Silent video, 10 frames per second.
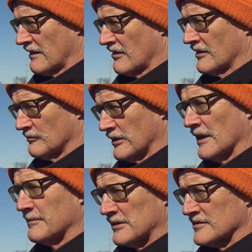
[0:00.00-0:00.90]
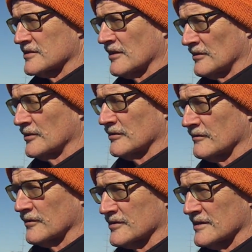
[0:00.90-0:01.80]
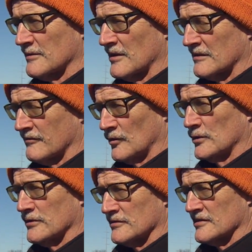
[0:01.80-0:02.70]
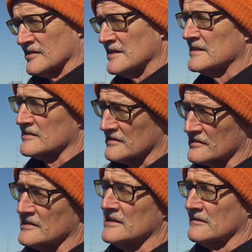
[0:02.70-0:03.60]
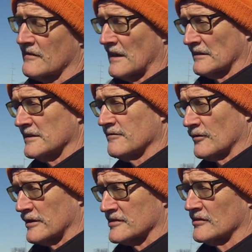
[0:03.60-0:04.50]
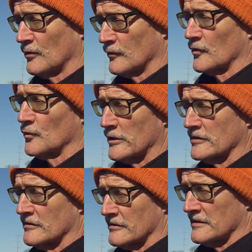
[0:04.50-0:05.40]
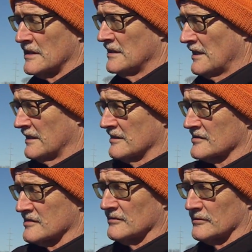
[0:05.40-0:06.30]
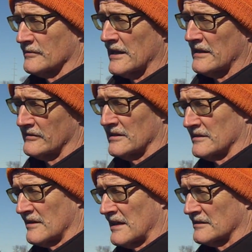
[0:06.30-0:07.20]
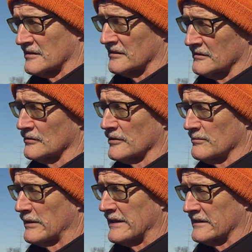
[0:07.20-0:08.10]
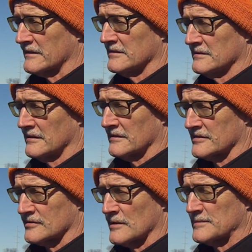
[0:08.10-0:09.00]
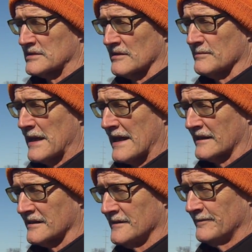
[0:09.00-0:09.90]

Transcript: I thought, well, I better start looking for some of the foliar disease to see if that leaf rust overwintered and is still around in that uh, early planted uh, strips to the back.